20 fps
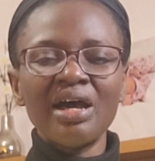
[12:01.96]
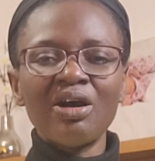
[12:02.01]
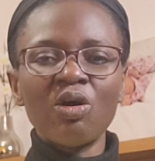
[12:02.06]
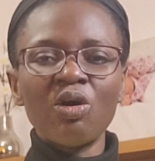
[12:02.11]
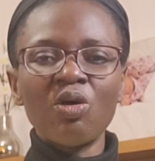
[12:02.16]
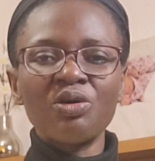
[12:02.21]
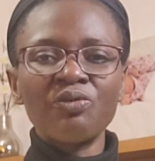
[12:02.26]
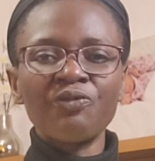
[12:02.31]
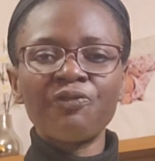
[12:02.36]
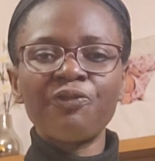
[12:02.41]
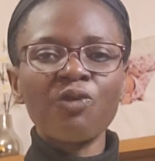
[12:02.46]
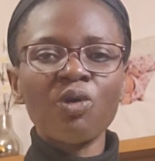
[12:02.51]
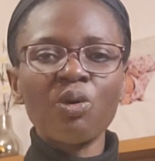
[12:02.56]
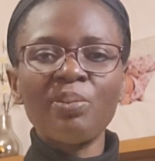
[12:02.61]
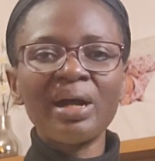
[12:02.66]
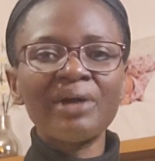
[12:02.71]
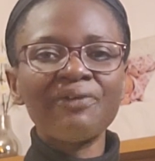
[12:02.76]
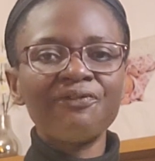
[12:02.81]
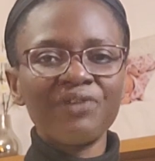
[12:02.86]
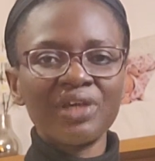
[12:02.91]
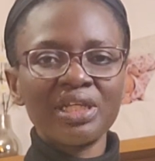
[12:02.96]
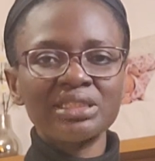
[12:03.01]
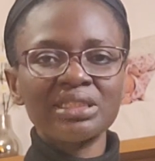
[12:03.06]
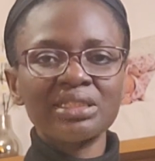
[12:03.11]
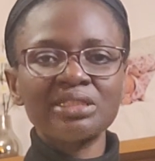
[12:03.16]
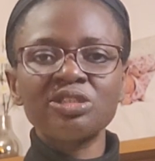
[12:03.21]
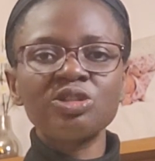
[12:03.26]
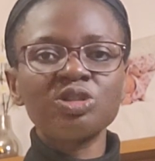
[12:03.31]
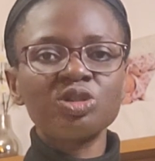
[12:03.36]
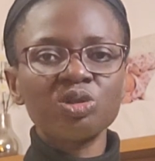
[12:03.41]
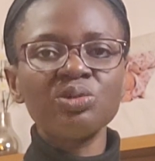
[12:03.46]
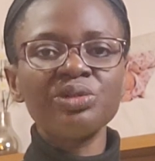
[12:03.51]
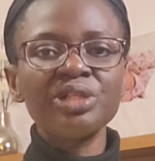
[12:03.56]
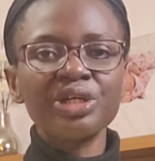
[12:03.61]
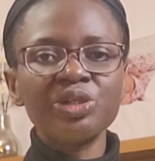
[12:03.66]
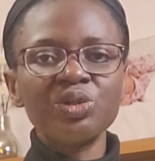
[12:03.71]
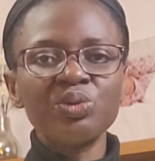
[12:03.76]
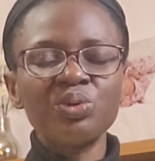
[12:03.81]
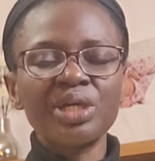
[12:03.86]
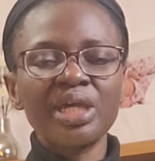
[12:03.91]
on former visits to the
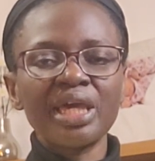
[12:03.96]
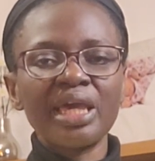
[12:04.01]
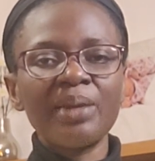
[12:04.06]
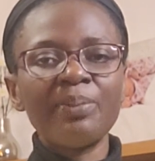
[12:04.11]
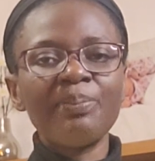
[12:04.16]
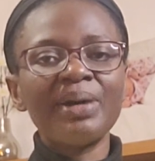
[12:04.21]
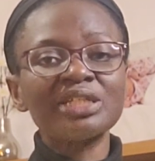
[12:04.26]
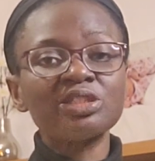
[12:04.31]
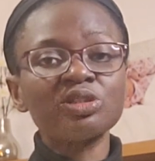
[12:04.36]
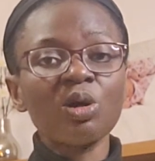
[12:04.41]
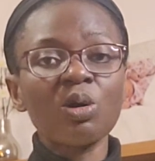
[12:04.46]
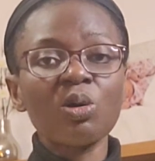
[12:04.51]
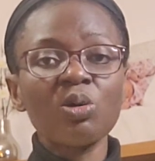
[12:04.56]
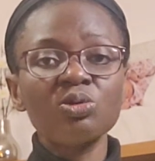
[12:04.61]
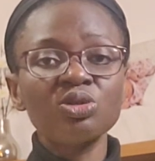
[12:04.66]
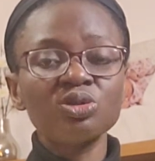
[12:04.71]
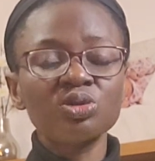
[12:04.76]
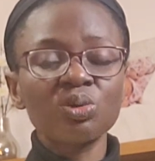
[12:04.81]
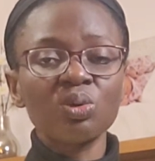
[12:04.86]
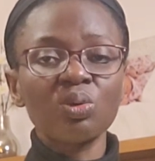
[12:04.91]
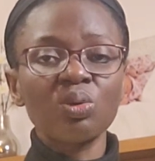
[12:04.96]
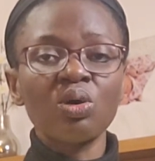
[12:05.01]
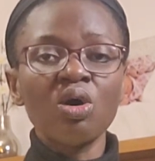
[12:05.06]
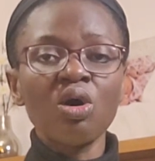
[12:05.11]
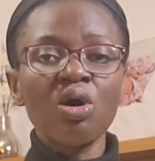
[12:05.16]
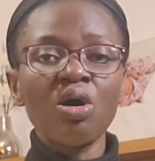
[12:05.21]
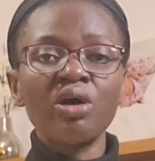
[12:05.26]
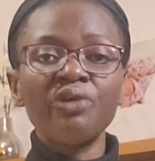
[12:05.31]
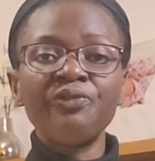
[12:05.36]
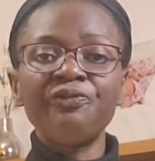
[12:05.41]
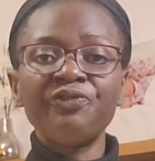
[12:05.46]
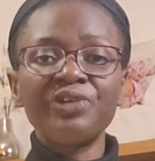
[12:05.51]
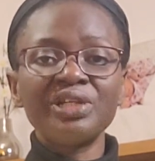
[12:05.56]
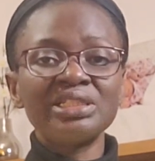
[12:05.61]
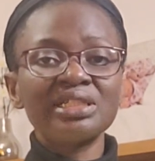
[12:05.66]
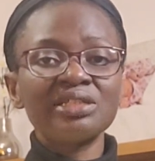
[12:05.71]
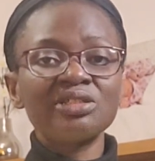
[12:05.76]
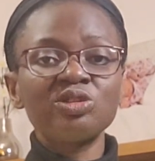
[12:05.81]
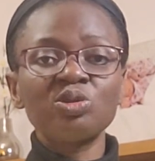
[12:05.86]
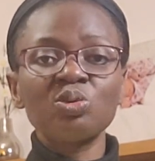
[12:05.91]
UK, but also on
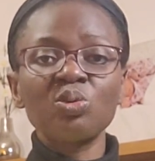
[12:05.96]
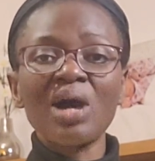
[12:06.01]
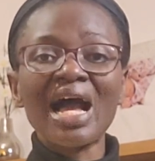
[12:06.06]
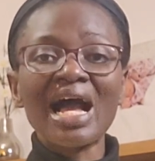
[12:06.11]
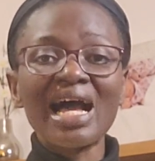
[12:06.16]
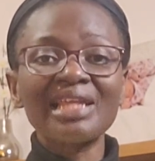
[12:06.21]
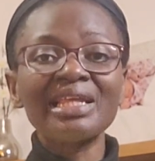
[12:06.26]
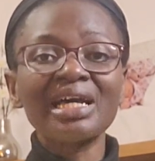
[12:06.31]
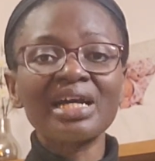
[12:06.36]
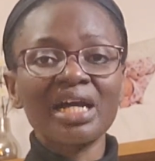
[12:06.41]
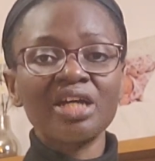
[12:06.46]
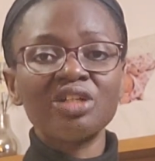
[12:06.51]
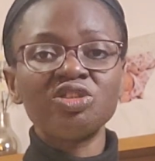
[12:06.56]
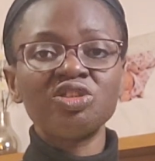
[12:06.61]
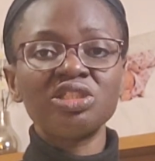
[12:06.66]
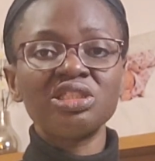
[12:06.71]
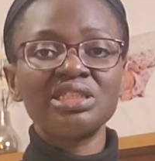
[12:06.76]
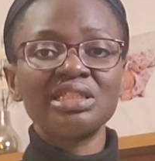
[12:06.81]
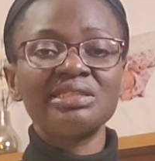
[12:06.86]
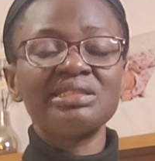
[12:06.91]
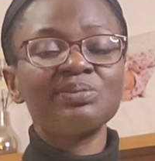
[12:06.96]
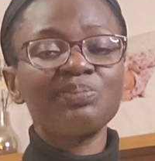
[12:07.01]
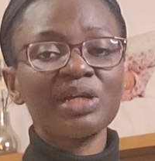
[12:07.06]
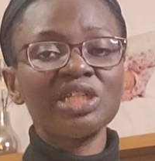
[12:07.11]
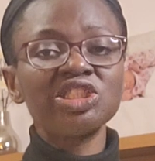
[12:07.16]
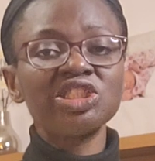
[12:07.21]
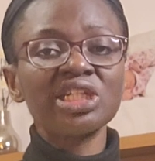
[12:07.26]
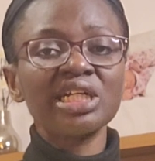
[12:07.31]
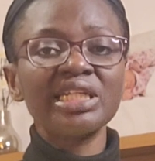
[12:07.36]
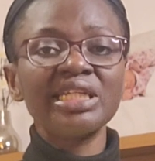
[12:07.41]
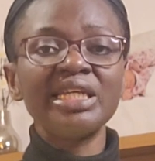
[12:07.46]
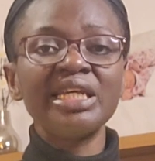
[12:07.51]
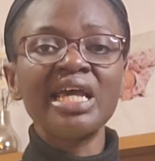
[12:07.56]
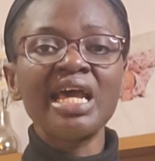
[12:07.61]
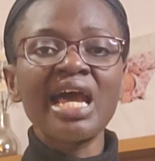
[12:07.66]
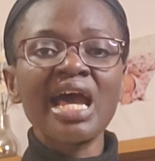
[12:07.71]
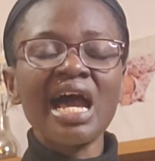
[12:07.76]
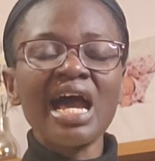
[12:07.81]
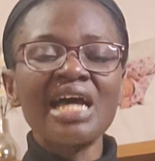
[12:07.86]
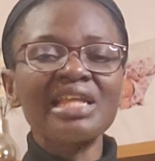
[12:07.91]
visits to other countries, especially
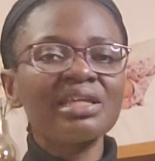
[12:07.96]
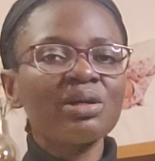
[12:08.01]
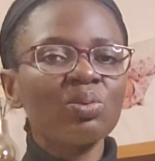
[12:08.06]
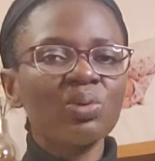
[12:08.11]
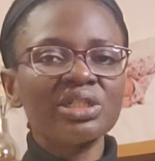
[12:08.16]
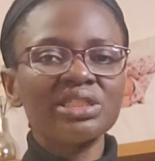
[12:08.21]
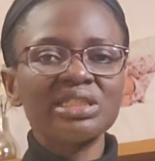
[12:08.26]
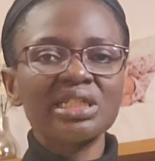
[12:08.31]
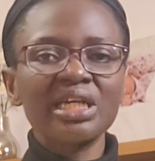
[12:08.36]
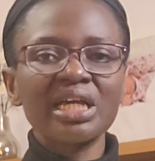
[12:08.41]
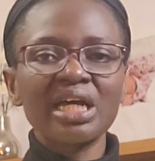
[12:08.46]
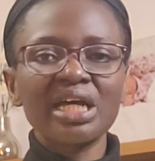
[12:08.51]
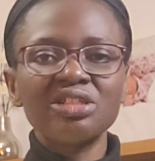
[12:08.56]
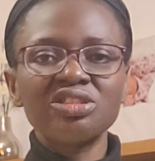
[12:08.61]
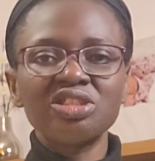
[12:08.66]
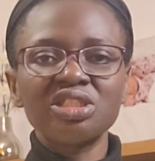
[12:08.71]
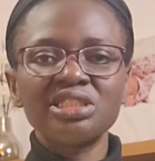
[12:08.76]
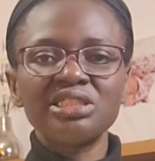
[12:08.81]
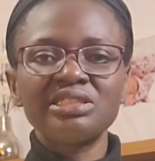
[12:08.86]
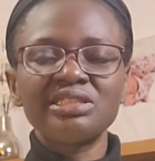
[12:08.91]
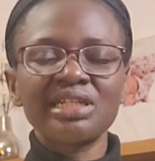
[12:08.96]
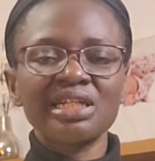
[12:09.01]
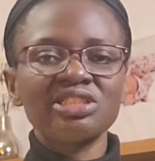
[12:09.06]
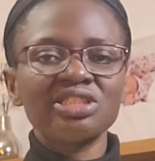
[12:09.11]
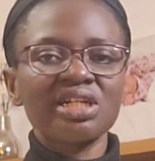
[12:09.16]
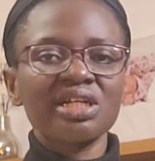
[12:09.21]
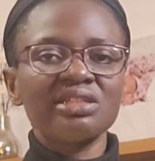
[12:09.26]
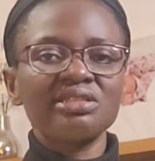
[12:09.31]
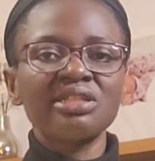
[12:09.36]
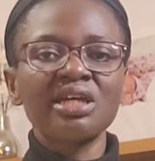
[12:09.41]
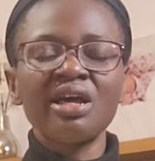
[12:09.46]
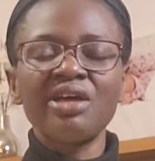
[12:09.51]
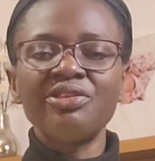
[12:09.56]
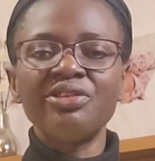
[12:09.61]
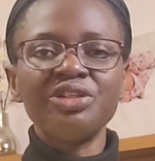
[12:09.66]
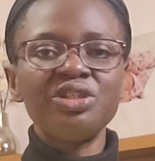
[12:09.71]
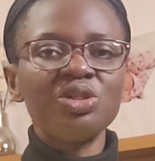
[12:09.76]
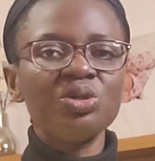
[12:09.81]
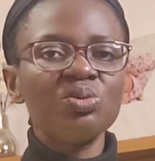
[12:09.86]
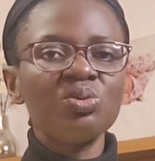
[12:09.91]
other Western countries such as
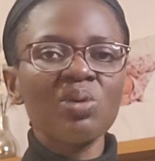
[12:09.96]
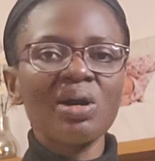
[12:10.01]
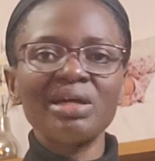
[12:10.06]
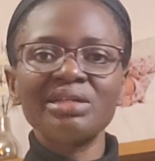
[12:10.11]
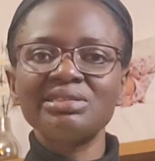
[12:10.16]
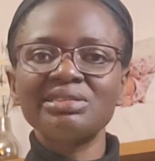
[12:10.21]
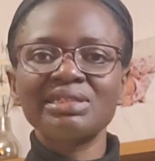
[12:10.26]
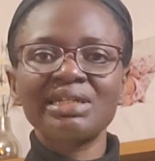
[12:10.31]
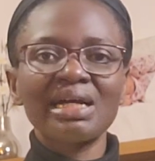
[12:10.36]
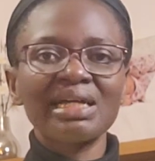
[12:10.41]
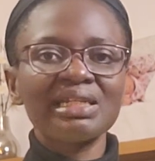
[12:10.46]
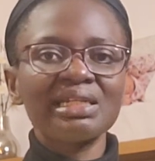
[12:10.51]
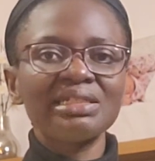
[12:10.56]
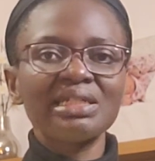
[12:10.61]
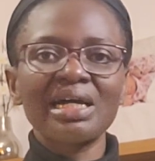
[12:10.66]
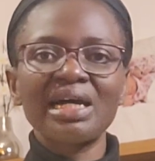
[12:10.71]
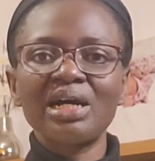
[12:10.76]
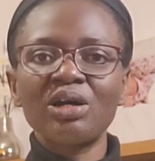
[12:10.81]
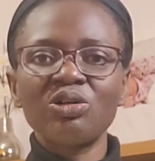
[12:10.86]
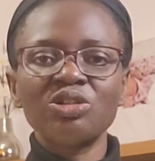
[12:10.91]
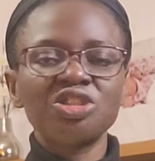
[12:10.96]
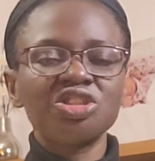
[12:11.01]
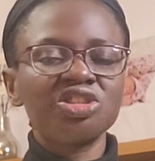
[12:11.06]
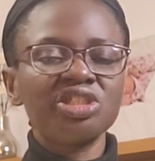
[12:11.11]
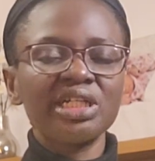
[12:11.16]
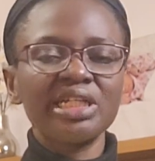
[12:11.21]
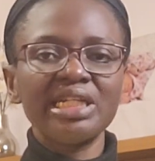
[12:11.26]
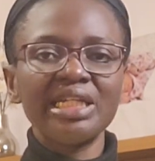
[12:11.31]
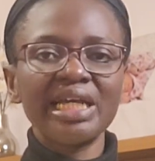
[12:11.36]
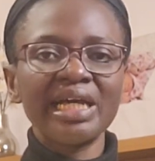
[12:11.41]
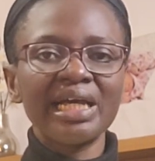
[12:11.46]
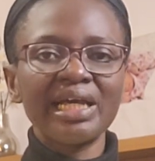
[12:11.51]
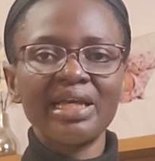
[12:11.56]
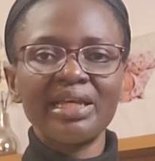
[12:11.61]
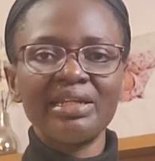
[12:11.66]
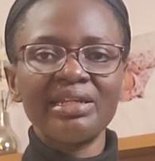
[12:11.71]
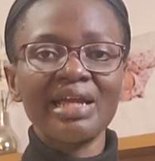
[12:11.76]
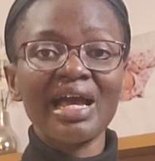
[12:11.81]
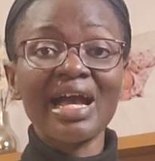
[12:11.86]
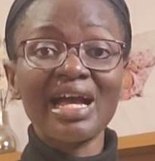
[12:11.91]
the US, Canada, Australia,
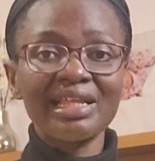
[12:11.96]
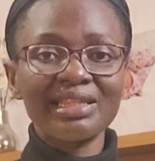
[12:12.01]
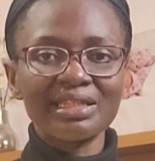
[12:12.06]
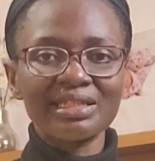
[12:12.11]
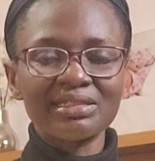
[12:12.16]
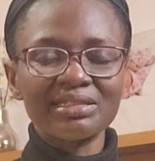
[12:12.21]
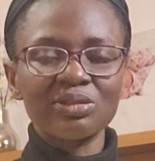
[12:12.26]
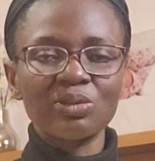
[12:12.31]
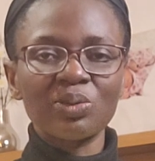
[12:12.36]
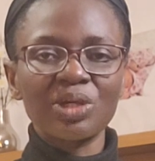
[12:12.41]
and others.